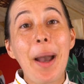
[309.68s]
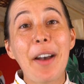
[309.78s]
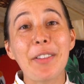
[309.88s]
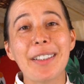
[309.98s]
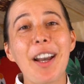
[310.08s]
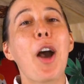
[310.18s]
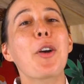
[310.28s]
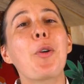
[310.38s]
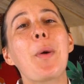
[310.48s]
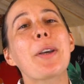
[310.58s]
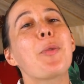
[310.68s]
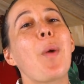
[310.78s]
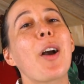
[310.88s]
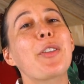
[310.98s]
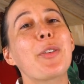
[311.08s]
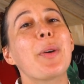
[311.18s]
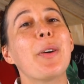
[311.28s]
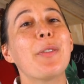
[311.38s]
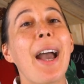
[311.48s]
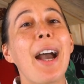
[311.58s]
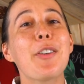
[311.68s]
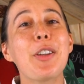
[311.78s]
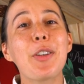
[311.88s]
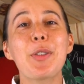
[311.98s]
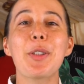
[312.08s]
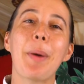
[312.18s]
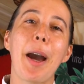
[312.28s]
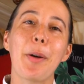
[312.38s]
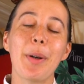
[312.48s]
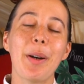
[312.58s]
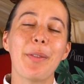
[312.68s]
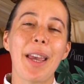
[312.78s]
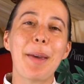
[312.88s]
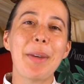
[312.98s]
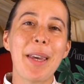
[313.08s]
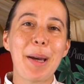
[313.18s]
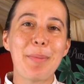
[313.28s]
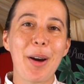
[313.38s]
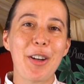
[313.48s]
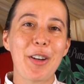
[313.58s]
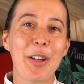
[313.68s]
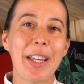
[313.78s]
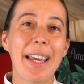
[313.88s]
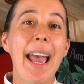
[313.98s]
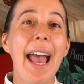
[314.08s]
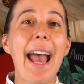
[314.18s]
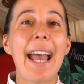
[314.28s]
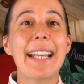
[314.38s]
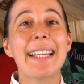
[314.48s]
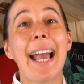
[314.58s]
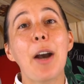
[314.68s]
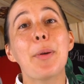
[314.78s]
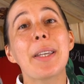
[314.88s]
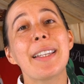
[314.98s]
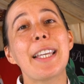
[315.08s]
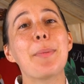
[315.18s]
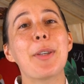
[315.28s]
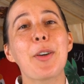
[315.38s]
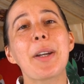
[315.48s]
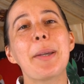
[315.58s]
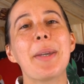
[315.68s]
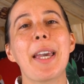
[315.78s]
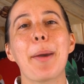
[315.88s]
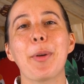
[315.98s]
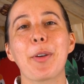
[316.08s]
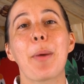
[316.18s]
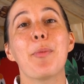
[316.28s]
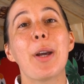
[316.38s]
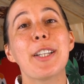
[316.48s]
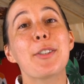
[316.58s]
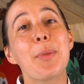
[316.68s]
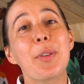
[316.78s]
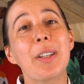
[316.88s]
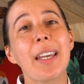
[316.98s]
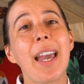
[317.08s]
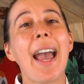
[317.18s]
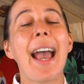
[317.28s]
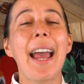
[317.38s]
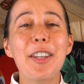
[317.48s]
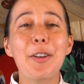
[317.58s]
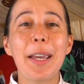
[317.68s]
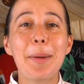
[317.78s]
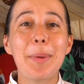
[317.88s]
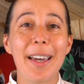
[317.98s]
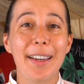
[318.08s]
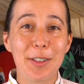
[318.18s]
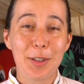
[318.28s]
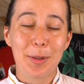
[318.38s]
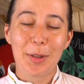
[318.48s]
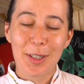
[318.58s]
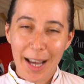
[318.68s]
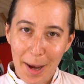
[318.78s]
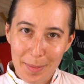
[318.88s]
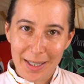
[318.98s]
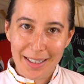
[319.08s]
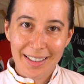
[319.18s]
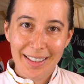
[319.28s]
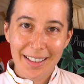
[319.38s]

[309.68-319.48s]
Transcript: have it, a quick walkthrough of how to use the power of API monitoring and how it can keep your API program running smoothly and your API consumers happy.